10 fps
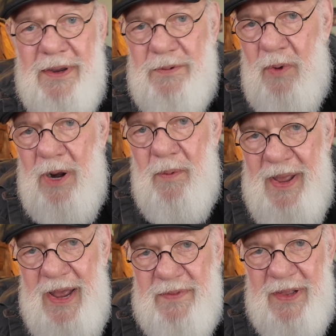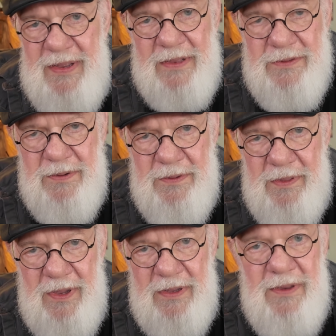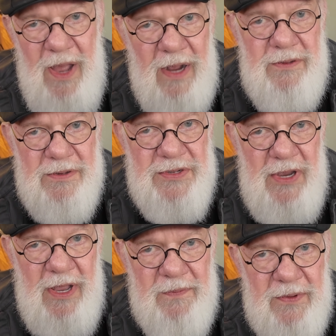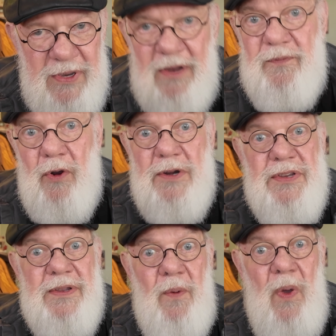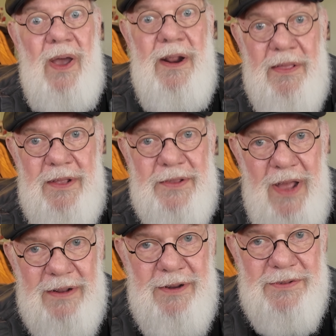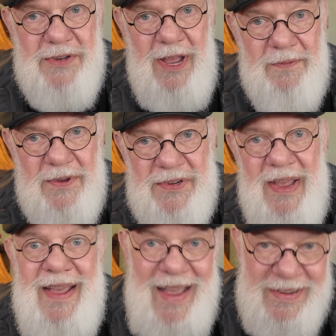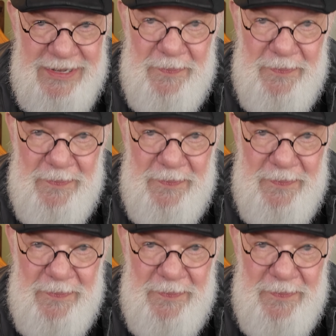and where we have to get to the doctor's office. Unfortunately, one of the doctor's office has a